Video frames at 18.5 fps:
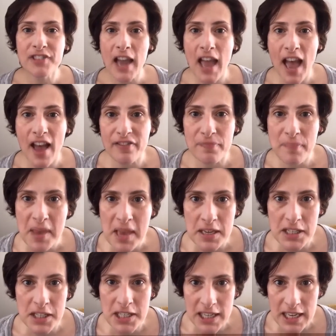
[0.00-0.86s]
to have me
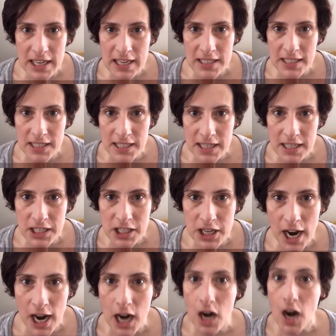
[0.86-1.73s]
as DNC
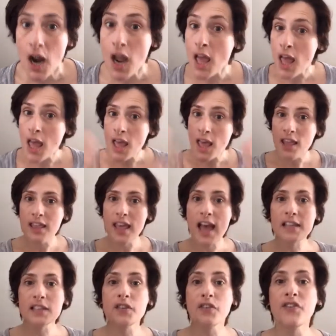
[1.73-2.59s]
chair.
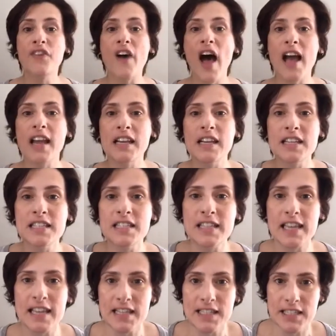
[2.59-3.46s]
That's fine and
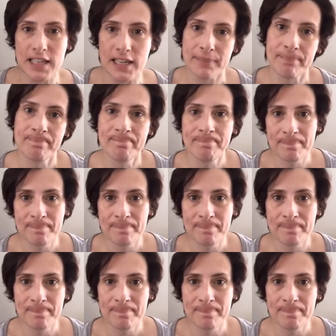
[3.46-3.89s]
dandy.